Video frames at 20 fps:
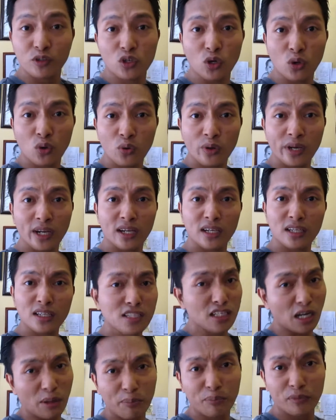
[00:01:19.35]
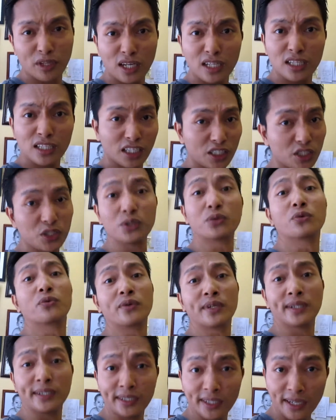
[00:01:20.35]
doing something that you
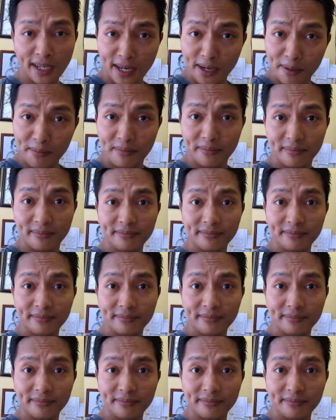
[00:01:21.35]
really love,